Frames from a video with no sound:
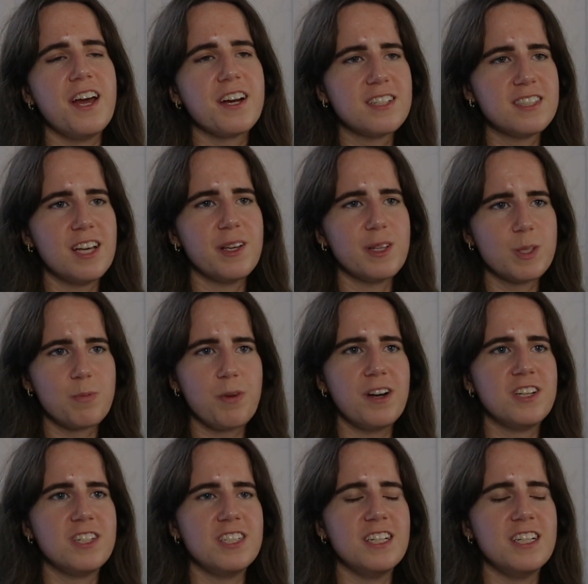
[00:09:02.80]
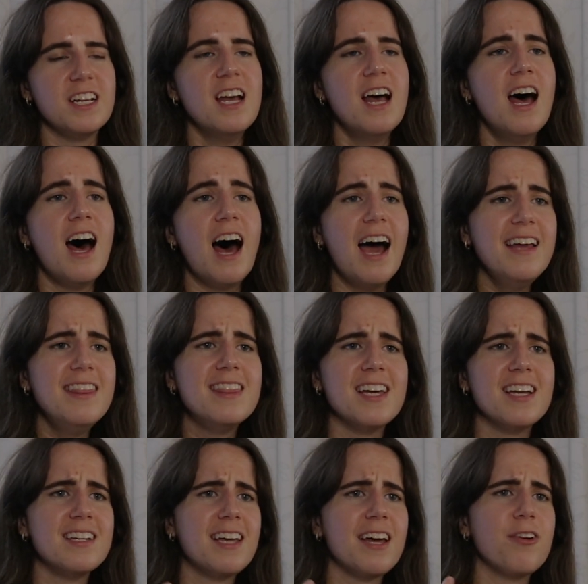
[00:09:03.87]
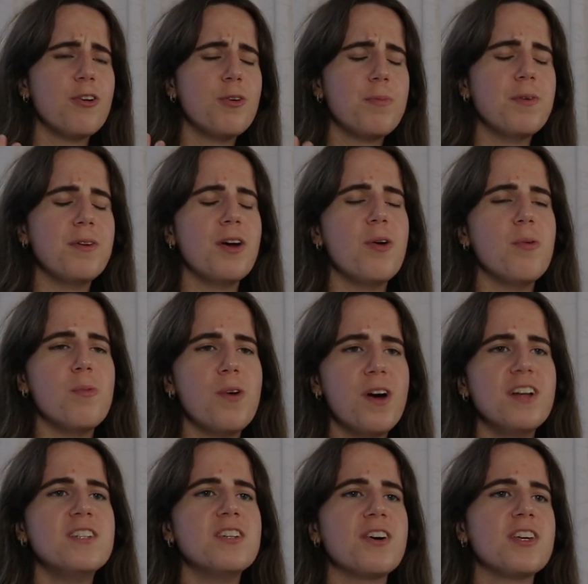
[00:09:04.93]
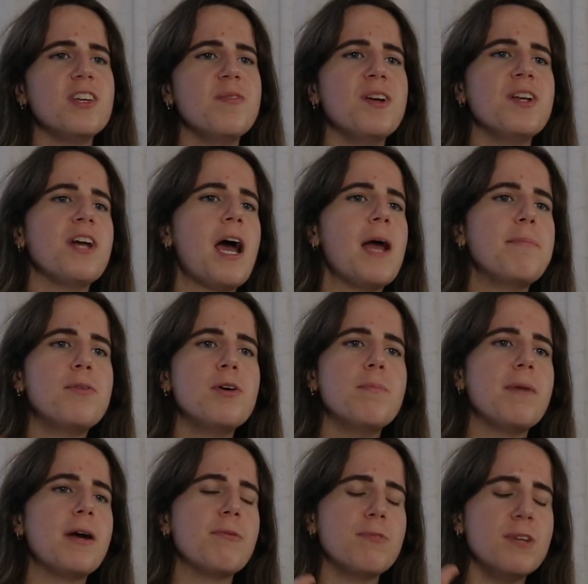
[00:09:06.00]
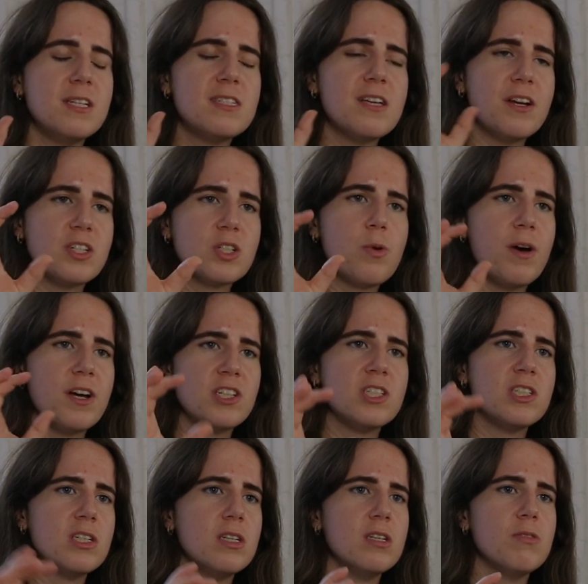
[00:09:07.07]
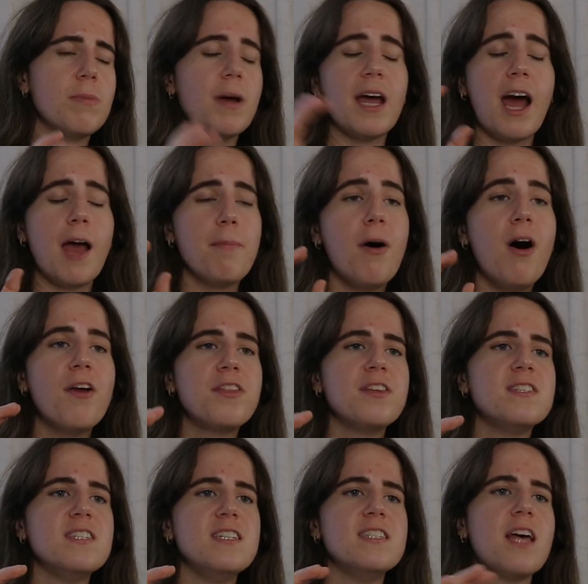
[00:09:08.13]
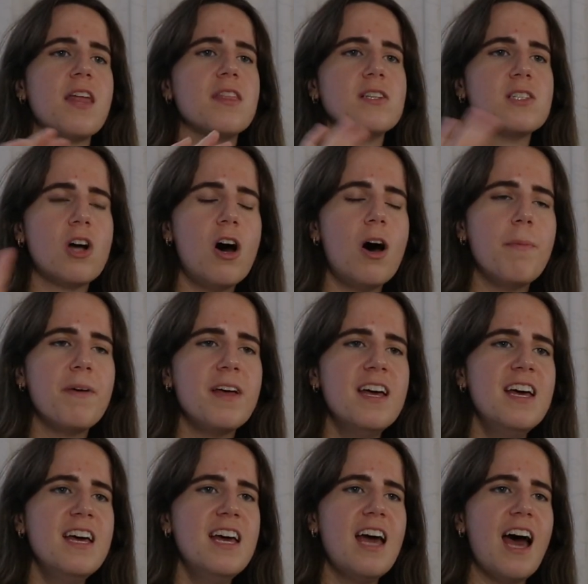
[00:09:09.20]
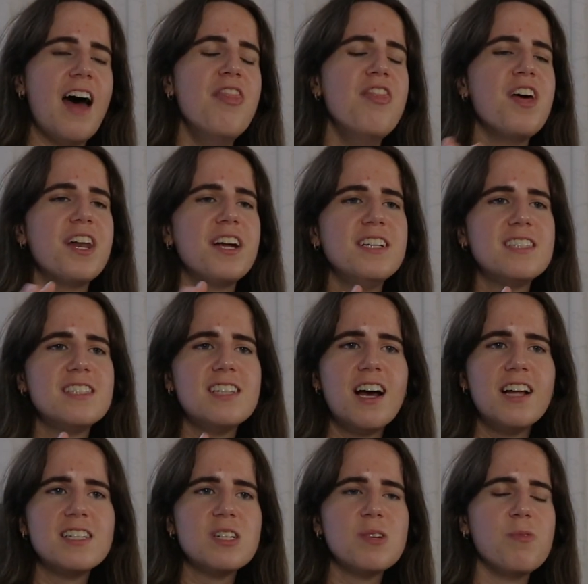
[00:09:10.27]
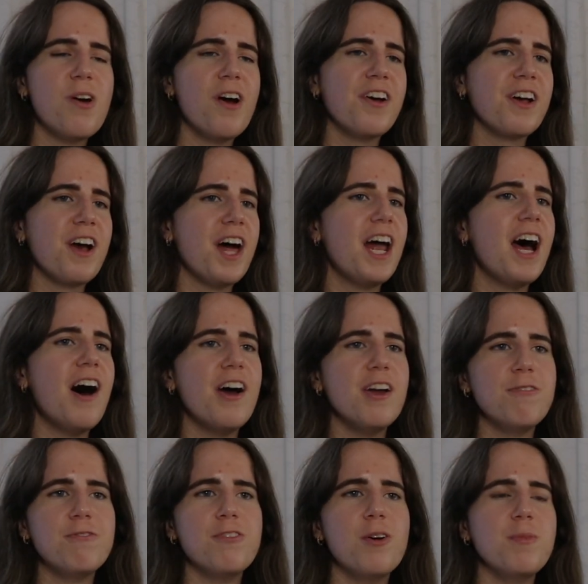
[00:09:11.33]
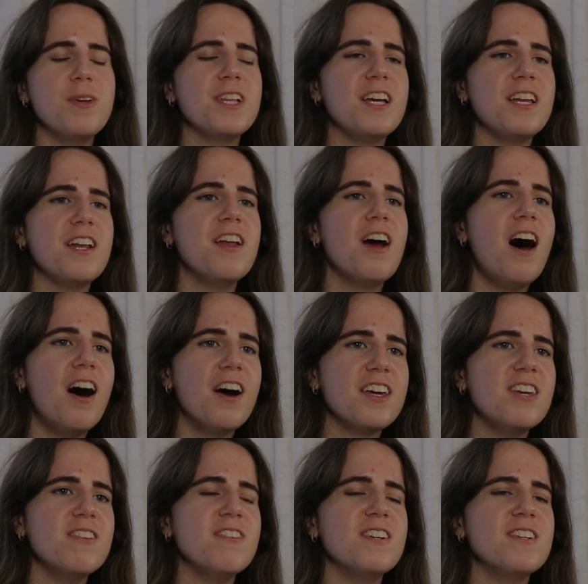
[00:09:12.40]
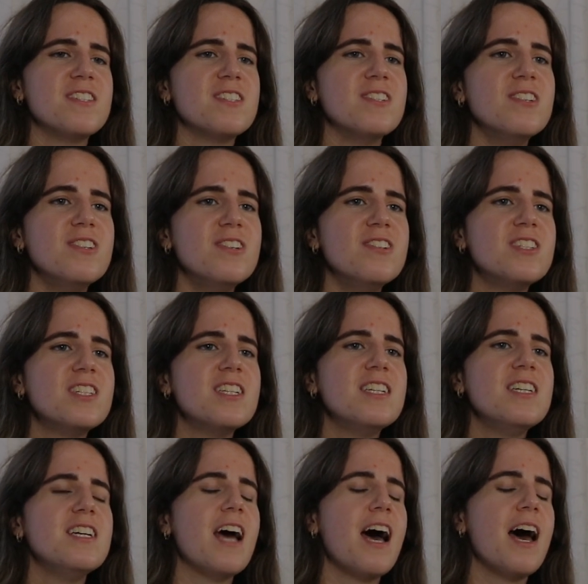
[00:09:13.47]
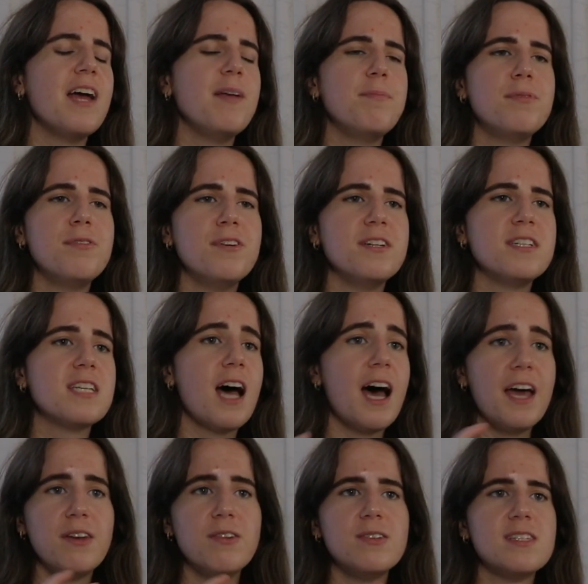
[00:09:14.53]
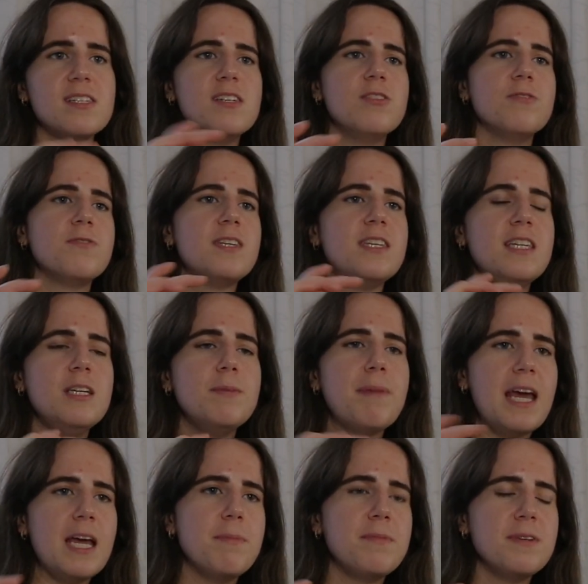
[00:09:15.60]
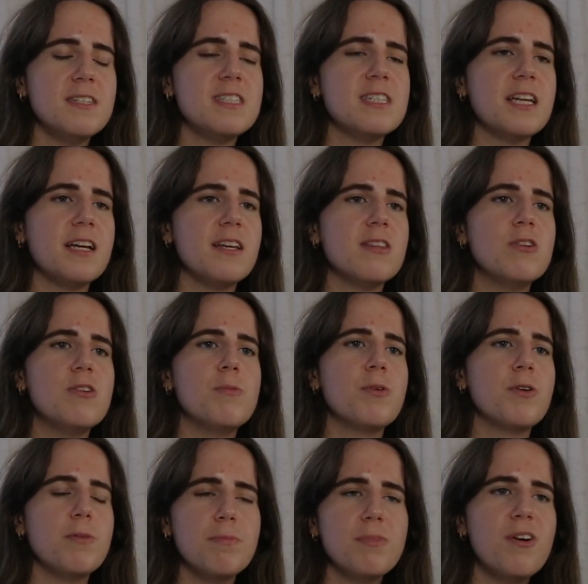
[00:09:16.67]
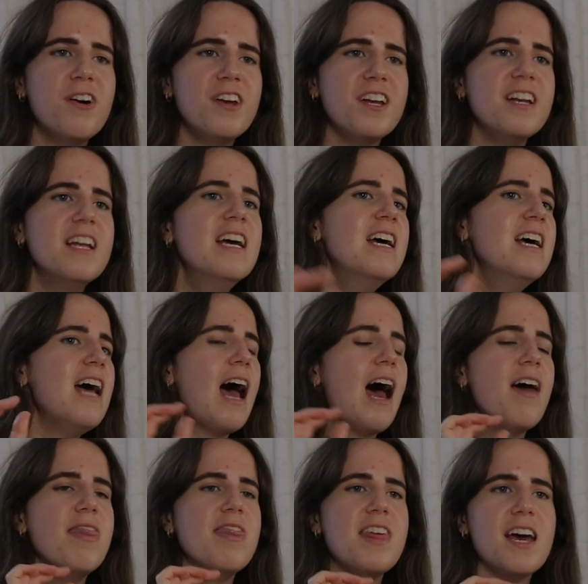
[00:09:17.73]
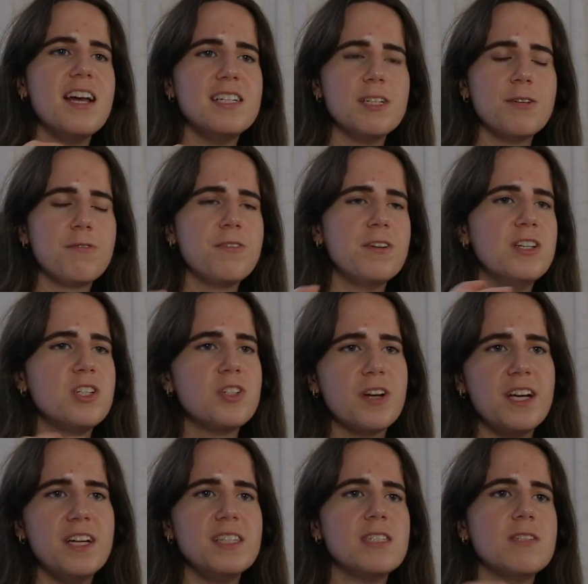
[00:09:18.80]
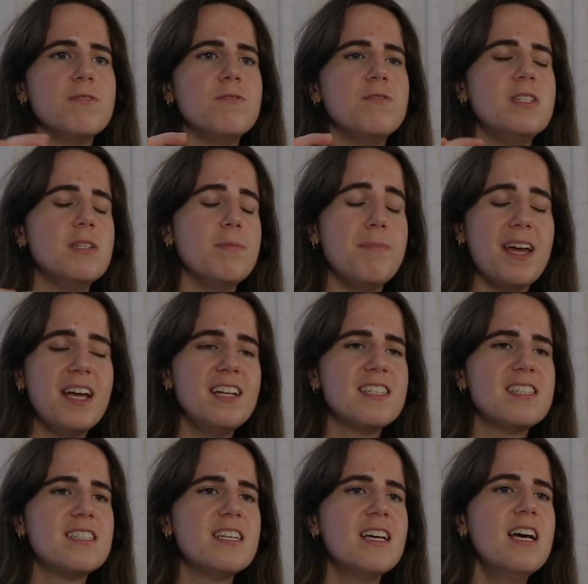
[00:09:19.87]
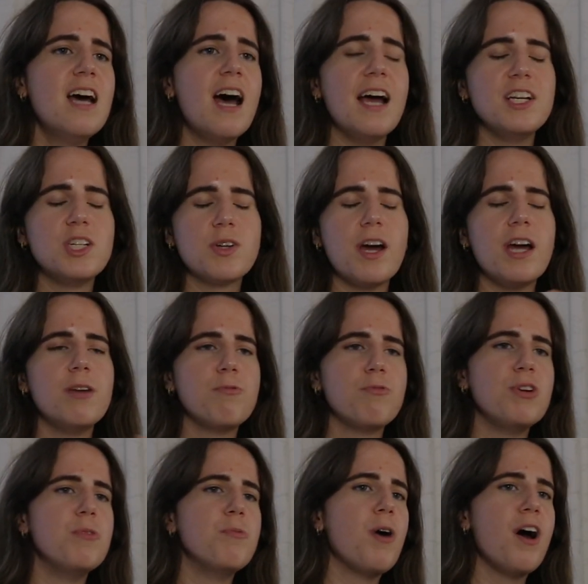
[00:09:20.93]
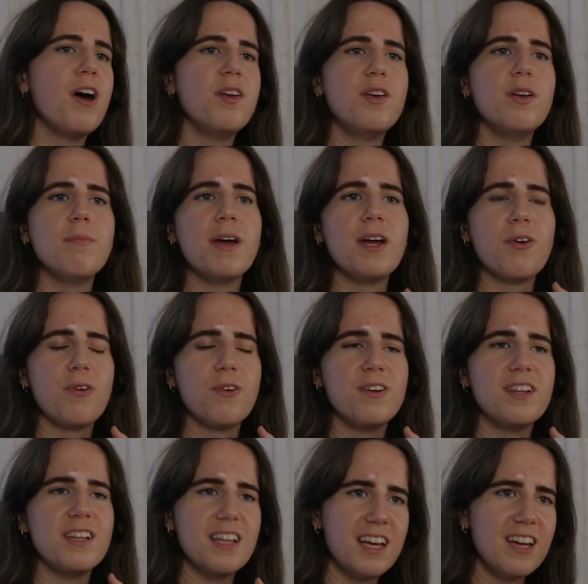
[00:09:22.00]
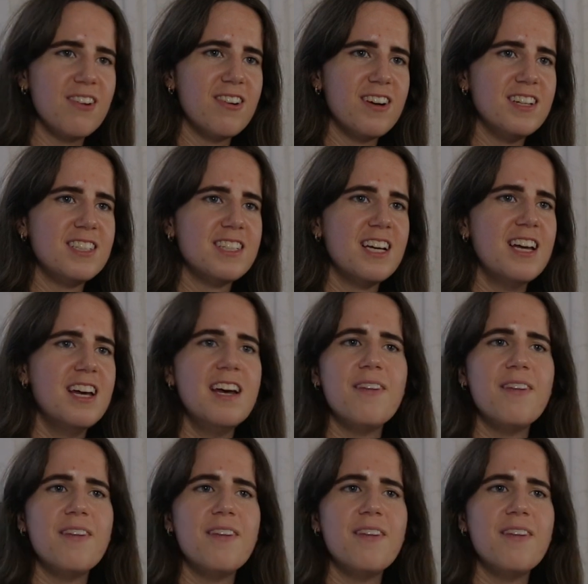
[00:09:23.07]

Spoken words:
Excel spreadsheet, I'd then get open a Word document. I'd put my research question or my hypotheses at the top, and then I'd start to work out how I'd formulate an argument. So usually I'd put titles in of key papers that I thought were important and their different trains of debates. I'd try and reword it in my own language.